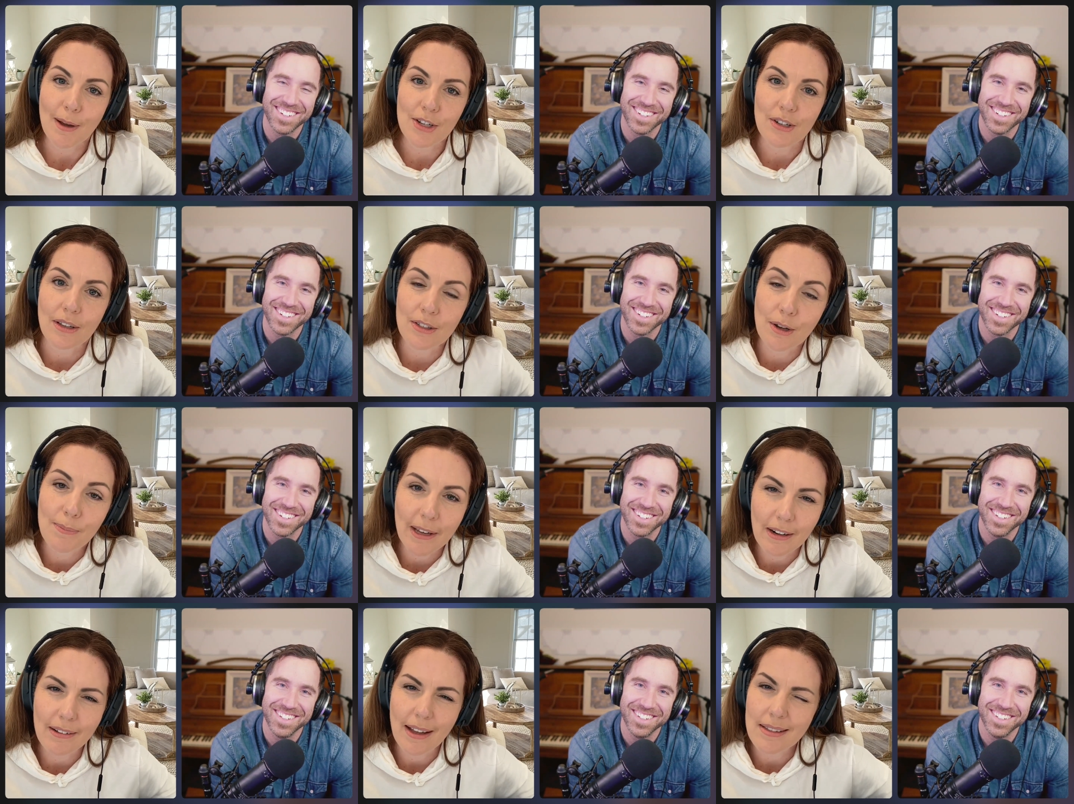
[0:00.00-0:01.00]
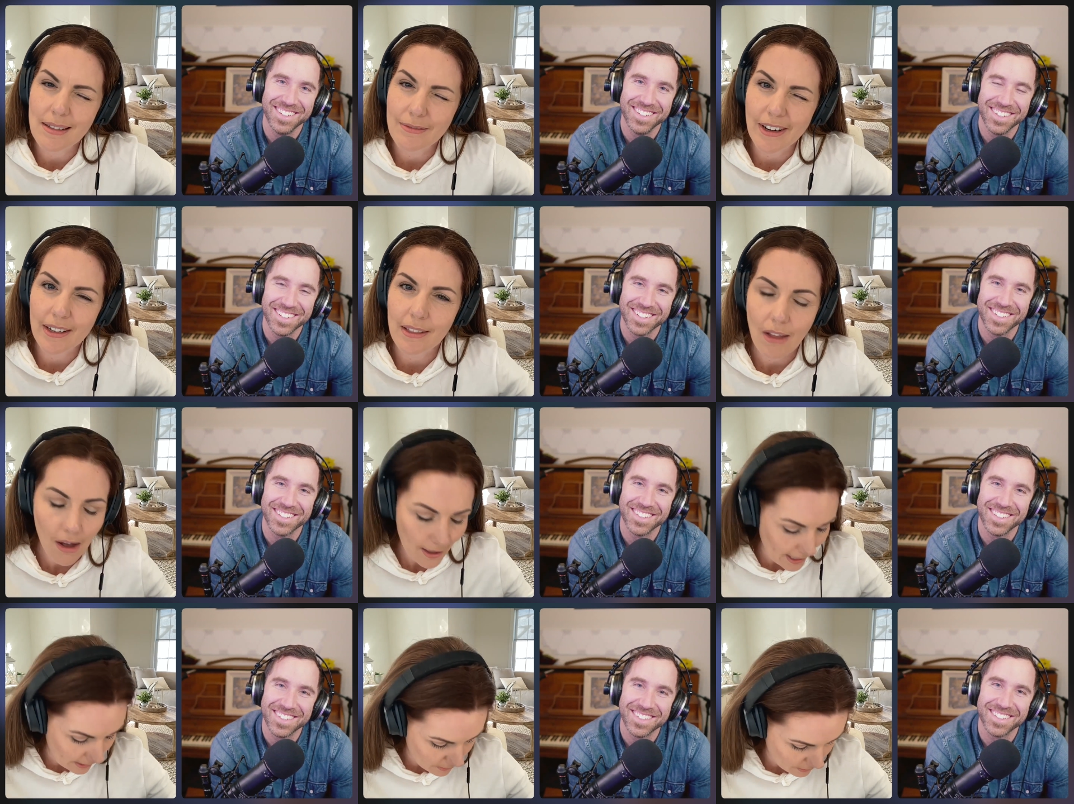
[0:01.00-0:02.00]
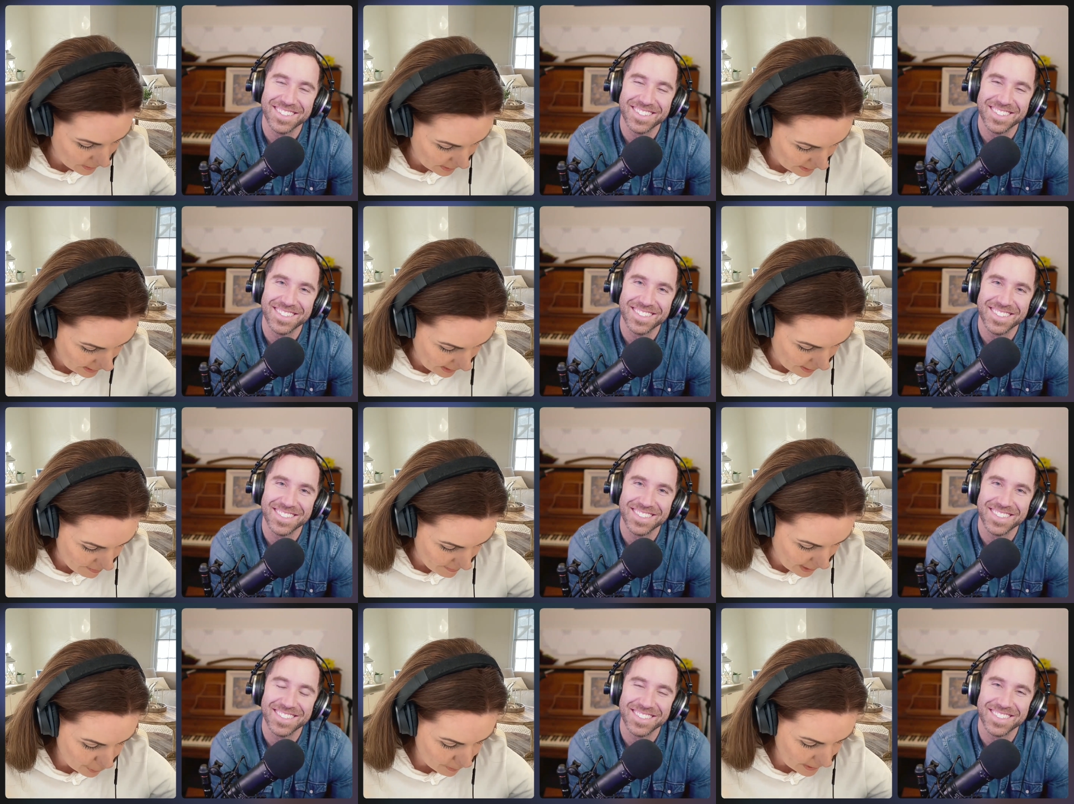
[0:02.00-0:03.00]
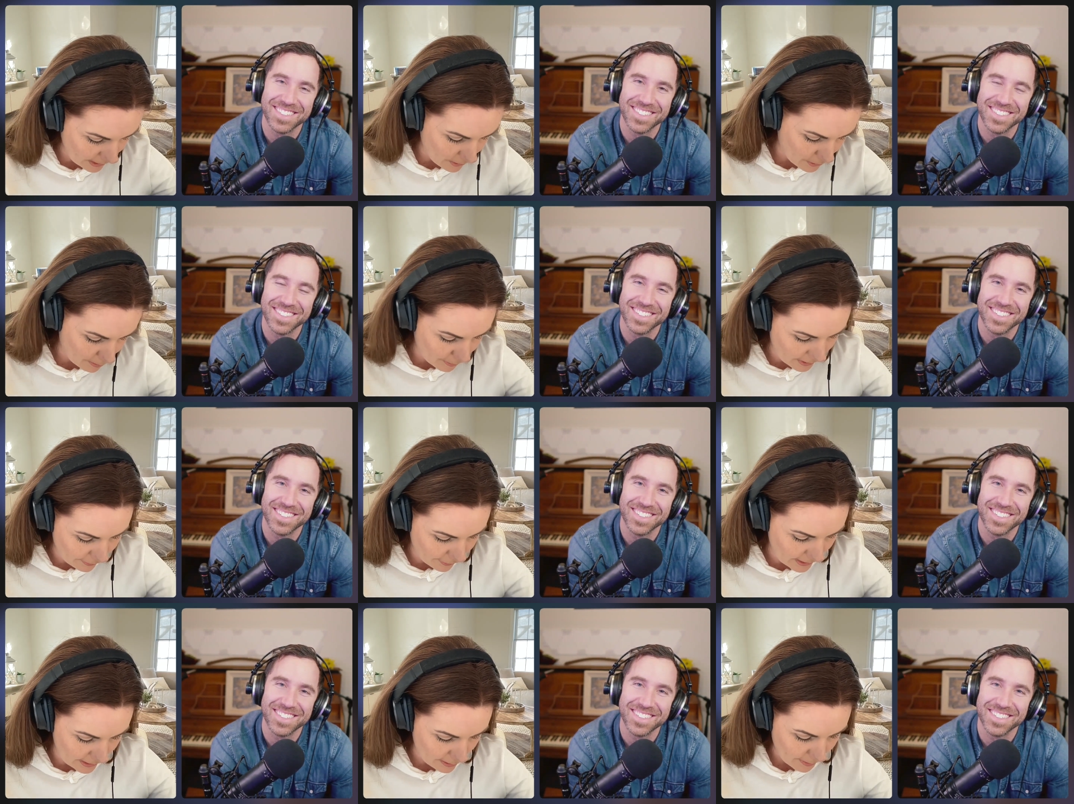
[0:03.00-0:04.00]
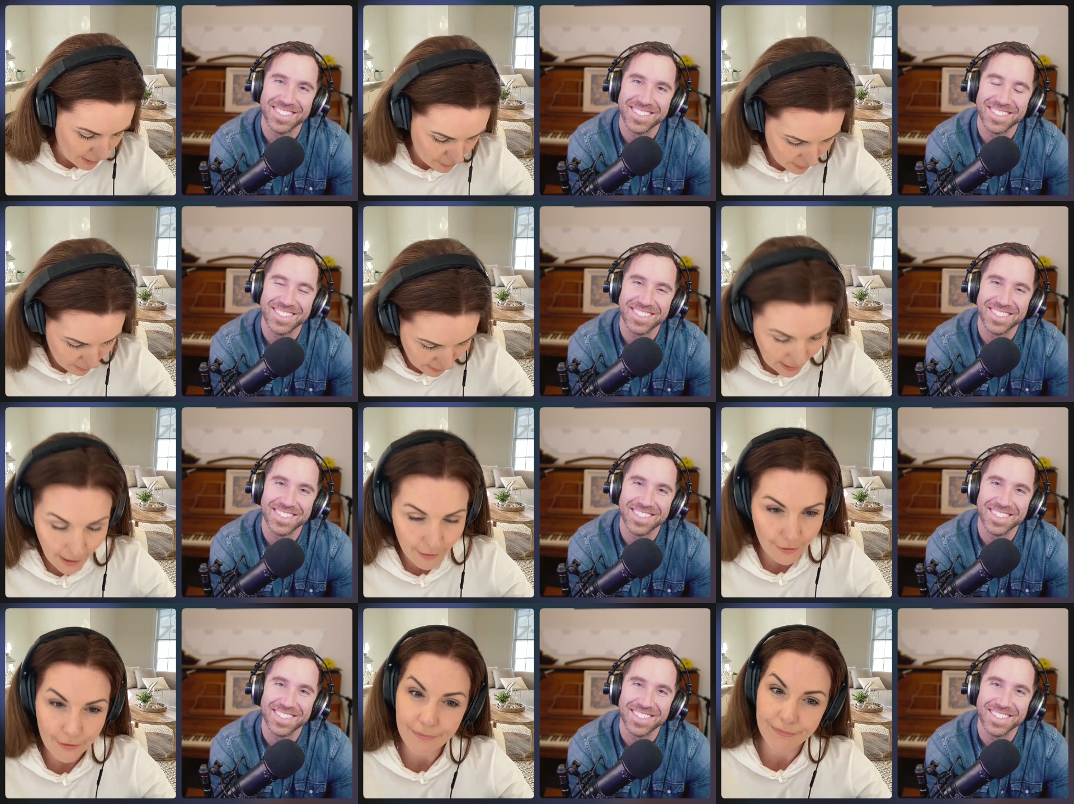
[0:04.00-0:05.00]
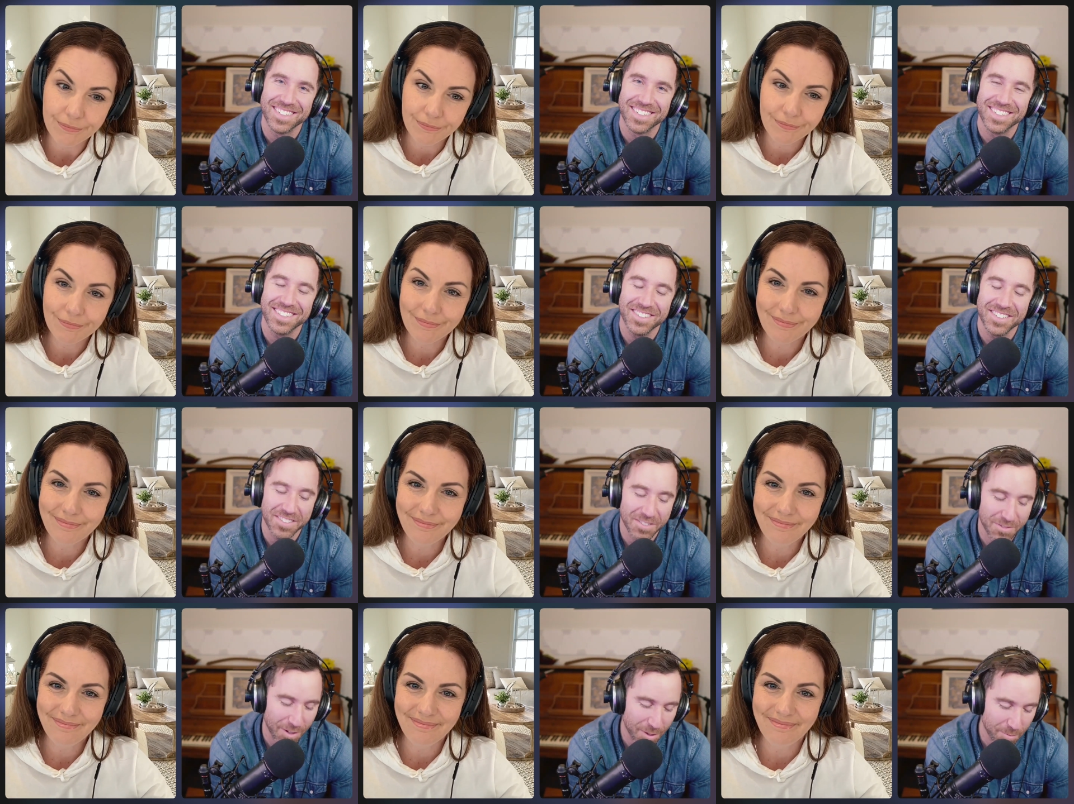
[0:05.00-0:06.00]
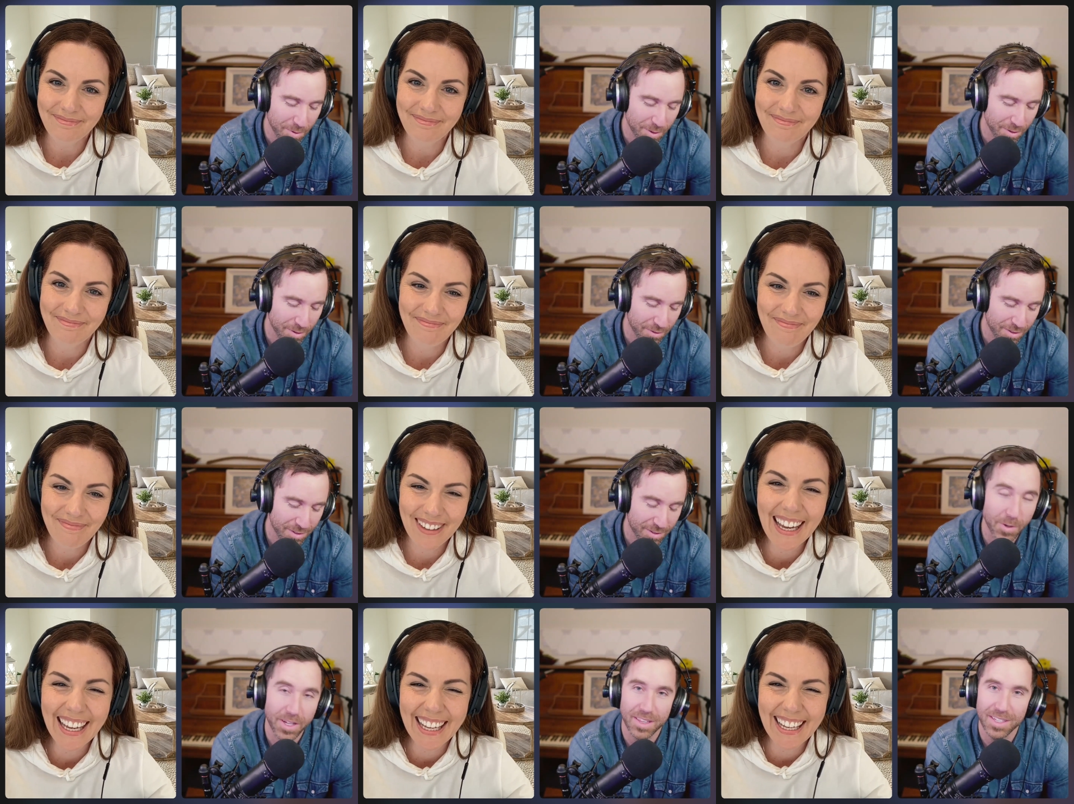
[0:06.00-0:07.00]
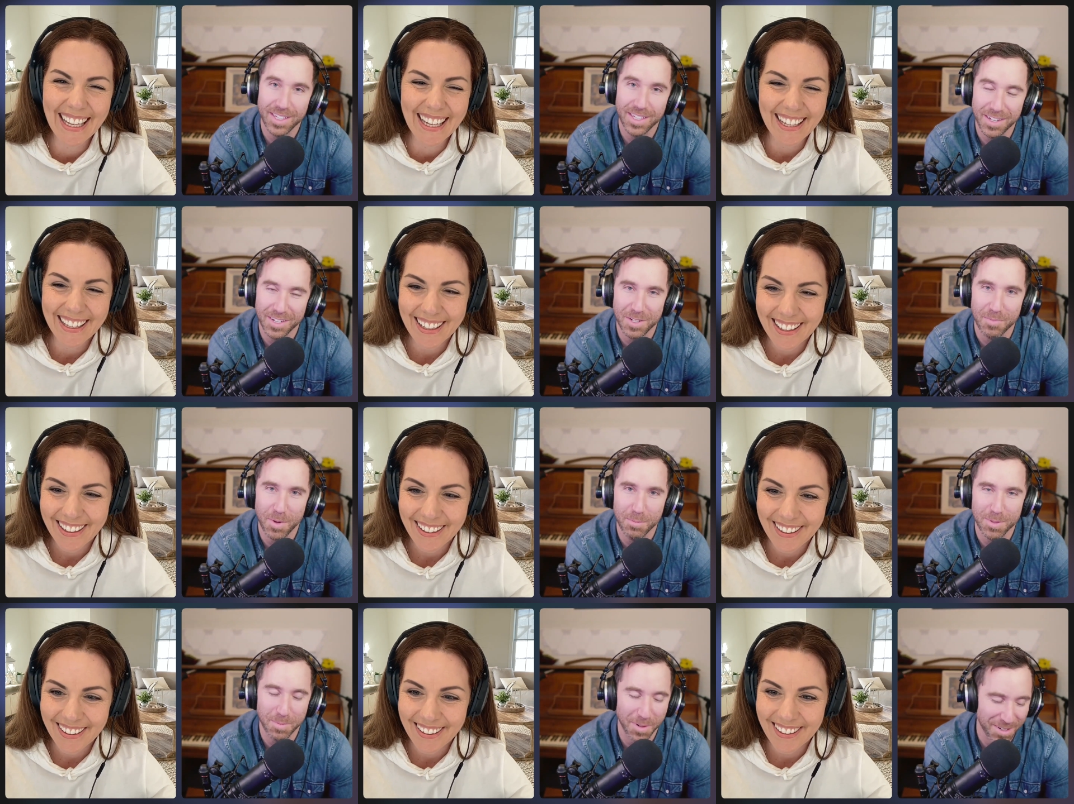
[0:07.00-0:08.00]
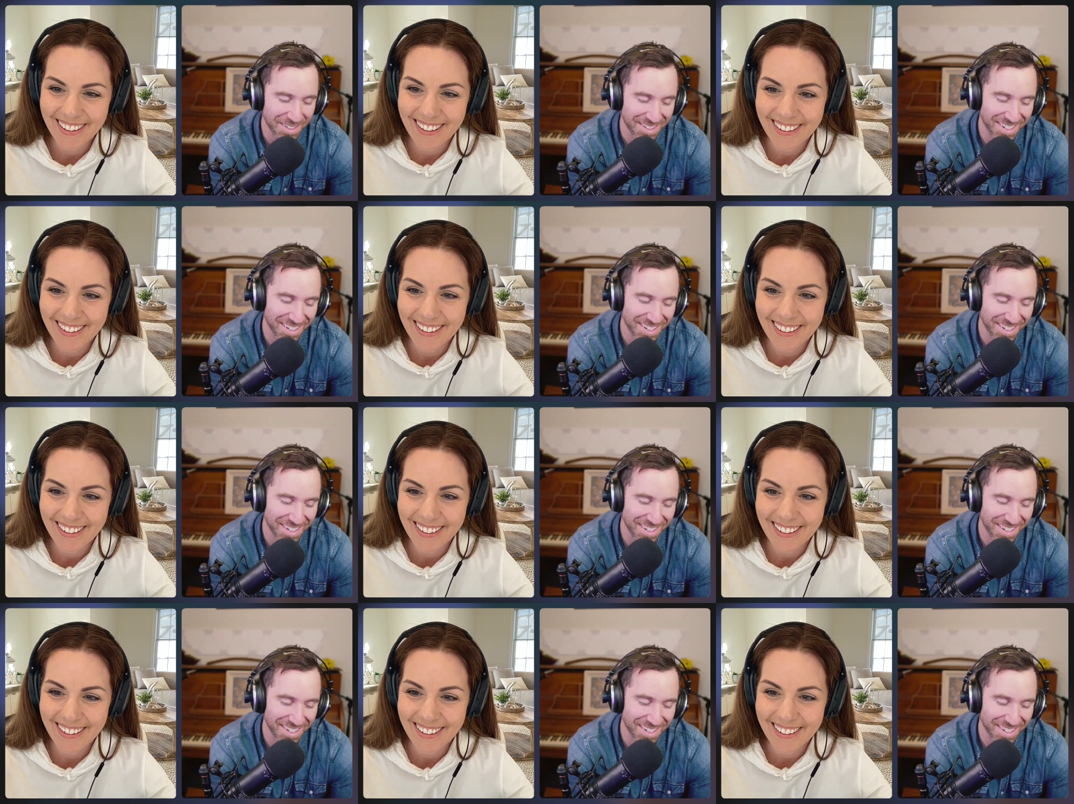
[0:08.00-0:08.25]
Speaker 1: special. So, Peter, that's a very long answer to say mashed potatoes are pretty freaking special in my life.
Speaker 2: Well, beautiful! Quick thinking on your mom's part.